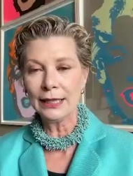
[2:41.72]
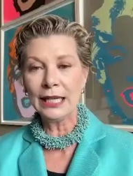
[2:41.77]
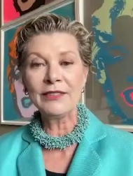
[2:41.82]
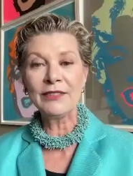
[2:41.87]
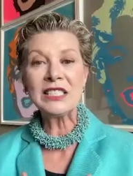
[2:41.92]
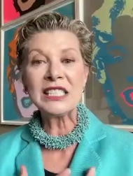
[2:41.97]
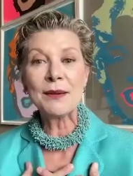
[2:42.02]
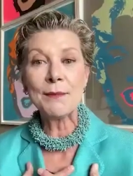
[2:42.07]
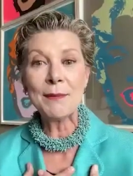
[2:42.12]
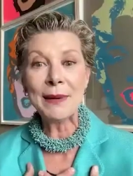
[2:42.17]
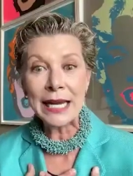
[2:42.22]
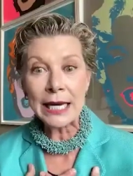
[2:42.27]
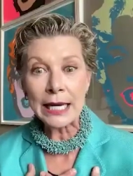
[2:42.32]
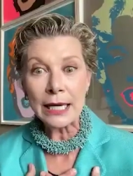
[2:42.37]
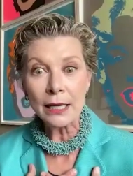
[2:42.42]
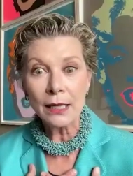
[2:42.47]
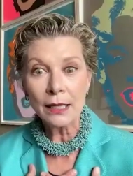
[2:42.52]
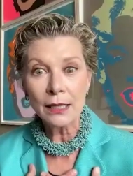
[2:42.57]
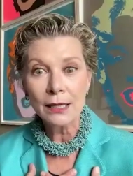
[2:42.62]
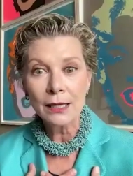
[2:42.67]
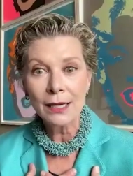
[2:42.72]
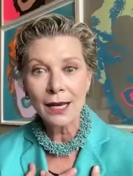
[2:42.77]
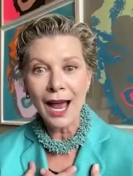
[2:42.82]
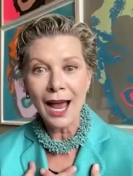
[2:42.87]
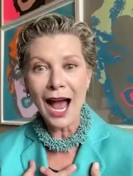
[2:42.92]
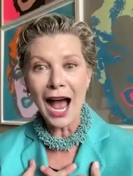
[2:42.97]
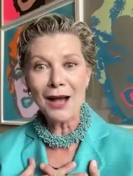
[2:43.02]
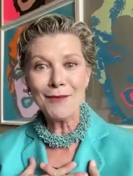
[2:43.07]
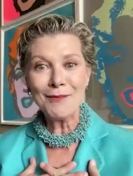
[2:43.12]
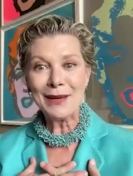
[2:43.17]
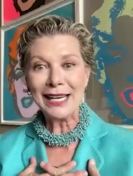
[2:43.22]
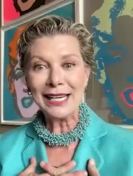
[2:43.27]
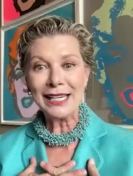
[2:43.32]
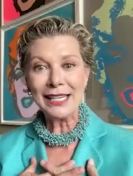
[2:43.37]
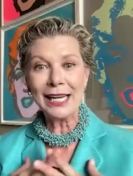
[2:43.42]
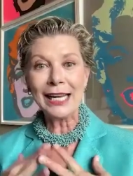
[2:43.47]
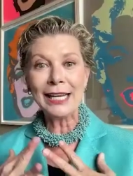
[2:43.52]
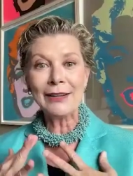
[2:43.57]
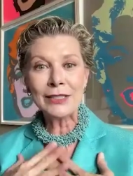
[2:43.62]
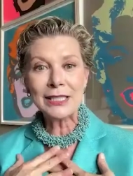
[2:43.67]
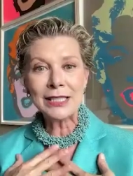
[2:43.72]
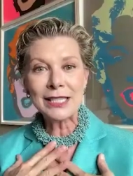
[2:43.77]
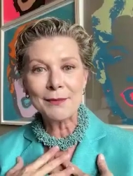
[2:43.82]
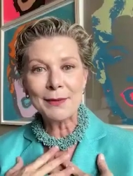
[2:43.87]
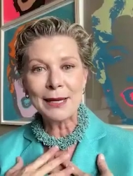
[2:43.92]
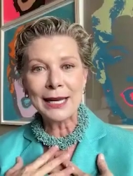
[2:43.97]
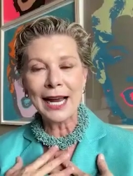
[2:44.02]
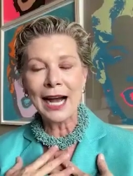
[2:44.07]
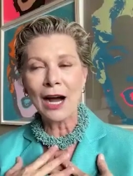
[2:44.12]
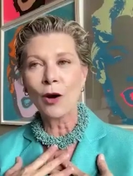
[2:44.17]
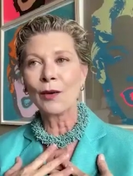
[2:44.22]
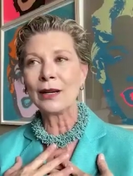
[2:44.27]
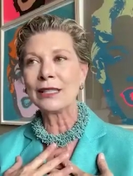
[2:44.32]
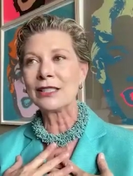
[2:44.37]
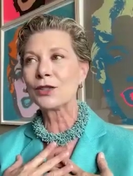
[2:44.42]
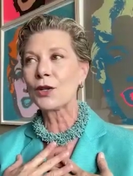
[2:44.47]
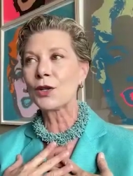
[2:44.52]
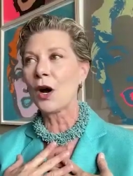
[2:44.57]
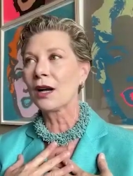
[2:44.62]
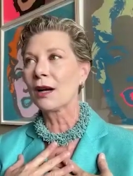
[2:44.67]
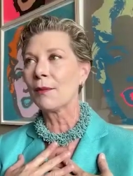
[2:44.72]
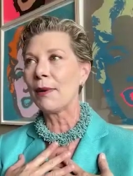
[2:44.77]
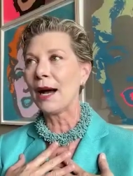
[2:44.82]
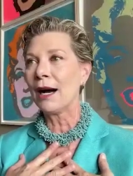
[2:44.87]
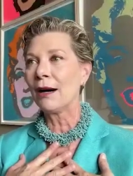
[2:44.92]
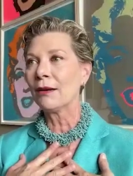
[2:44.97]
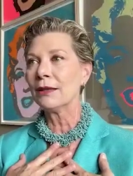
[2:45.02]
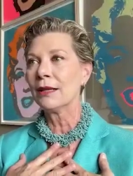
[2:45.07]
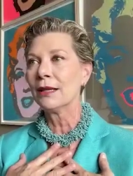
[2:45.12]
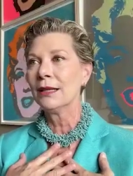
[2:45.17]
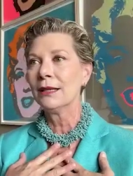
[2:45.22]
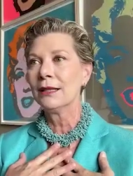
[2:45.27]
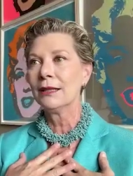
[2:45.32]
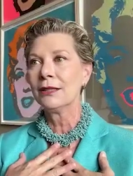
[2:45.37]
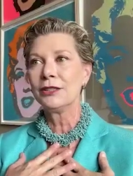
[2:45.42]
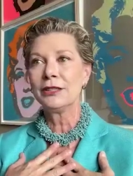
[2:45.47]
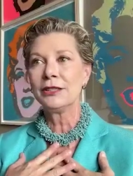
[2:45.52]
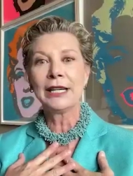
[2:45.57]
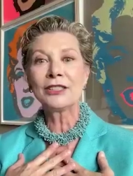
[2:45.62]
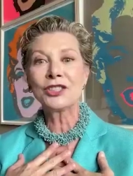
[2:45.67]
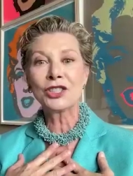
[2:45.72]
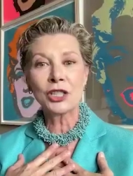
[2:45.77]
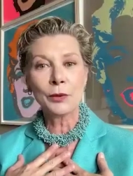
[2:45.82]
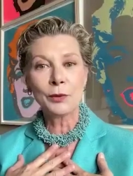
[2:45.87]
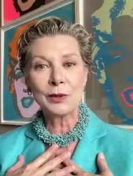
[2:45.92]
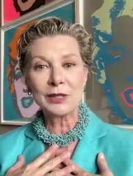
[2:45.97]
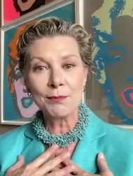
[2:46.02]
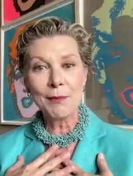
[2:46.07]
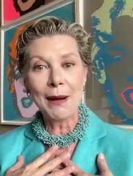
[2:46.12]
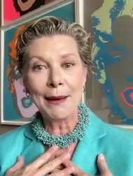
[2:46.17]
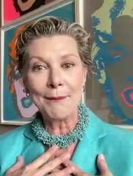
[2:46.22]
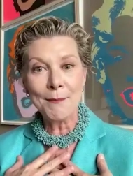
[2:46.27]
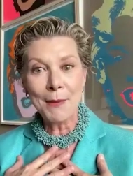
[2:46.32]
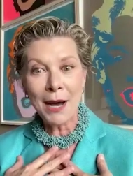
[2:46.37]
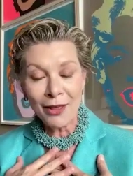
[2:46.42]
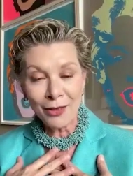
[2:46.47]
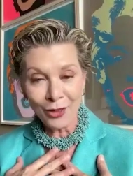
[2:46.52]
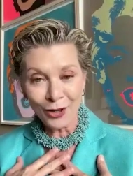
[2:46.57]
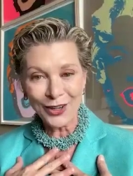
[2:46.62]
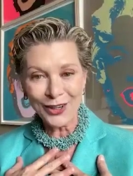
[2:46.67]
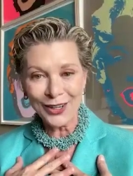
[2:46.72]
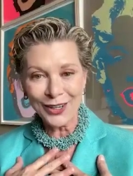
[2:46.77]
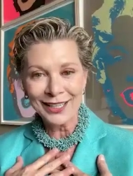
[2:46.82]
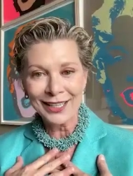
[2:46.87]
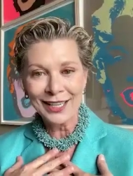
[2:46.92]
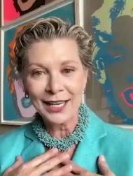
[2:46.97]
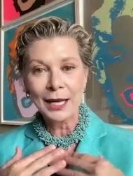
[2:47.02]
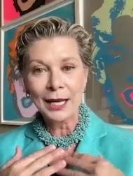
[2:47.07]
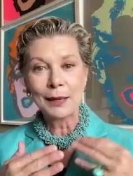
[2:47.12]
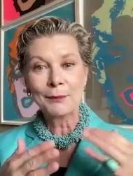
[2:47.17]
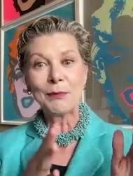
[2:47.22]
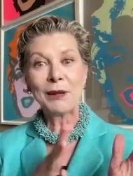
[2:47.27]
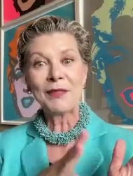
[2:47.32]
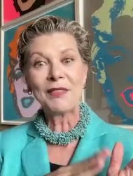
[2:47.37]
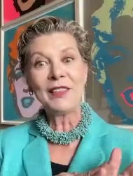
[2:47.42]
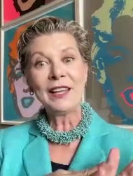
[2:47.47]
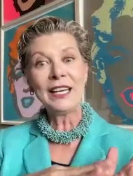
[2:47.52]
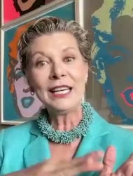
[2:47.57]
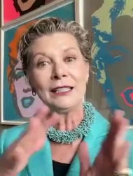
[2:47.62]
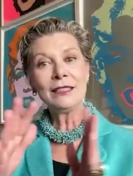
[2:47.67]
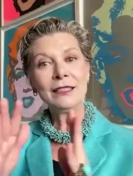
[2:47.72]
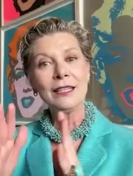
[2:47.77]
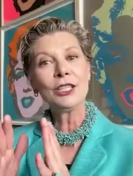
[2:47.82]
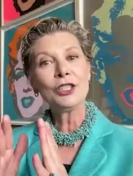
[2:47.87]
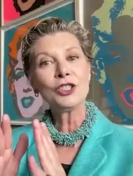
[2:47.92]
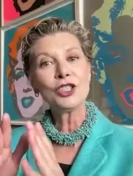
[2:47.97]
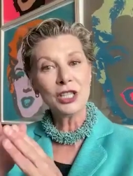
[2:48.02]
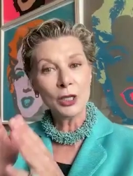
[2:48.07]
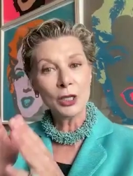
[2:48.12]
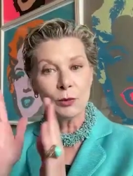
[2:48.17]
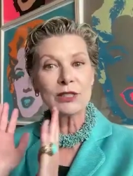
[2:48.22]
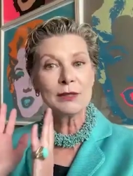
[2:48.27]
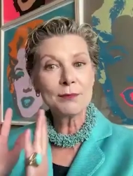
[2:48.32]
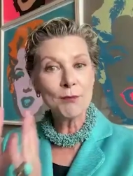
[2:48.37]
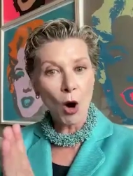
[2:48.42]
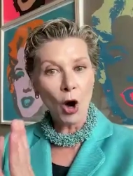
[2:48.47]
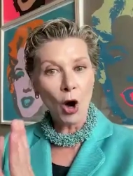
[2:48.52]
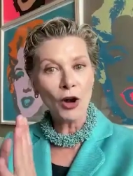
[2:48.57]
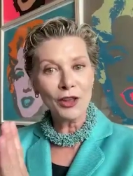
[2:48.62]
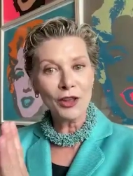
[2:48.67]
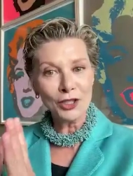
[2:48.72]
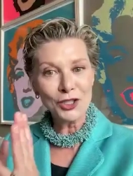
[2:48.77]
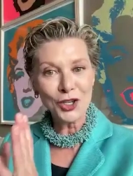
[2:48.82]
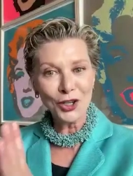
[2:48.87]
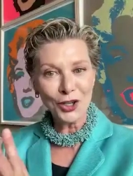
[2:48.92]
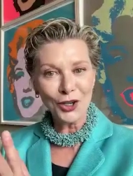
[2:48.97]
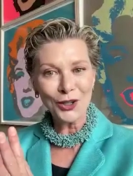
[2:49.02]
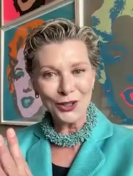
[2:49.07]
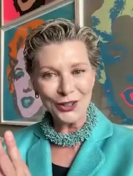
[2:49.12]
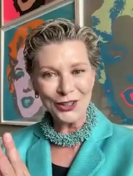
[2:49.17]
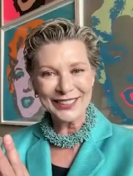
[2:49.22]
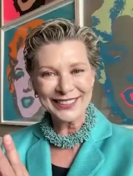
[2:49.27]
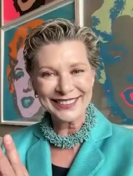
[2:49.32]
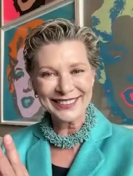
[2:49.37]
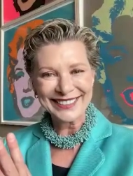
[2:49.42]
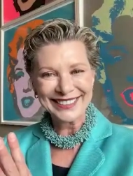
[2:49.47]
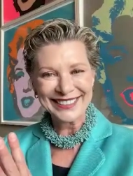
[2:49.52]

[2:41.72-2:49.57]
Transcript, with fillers: even to me. Mm-hmm, I mean, mm-hmm. even to me. I always talk about. Yes, she was my mother. But then she was Martha Turner.